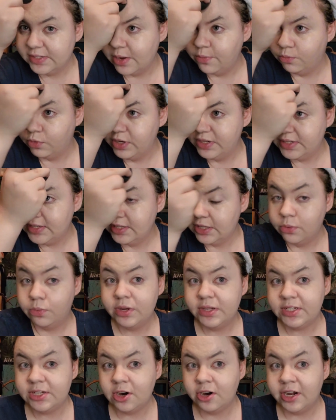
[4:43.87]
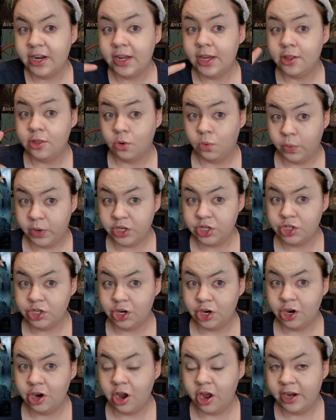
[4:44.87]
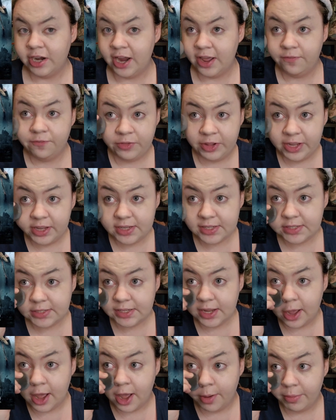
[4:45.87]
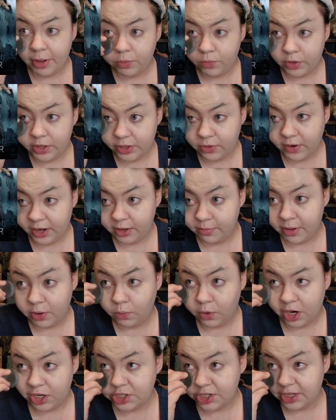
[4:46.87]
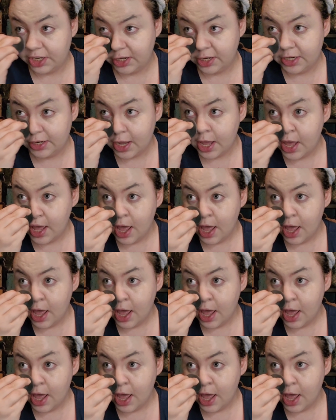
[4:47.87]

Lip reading: I'm recently restarting The Witcher on Netflix. I really recommend watching it,